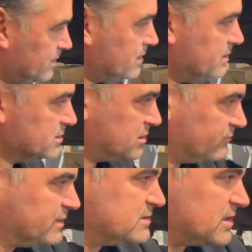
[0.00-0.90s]
There's
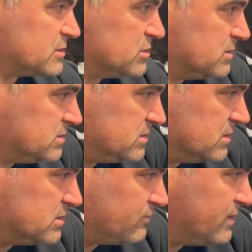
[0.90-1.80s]
three sections,
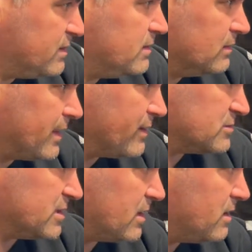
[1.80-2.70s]
there's three layers
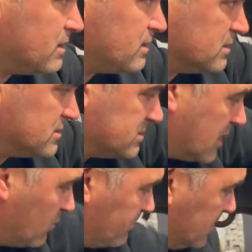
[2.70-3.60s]
here. There's this
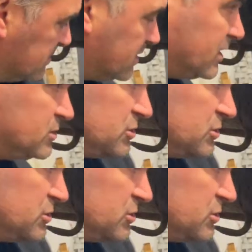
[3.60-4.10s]
outer piece that I just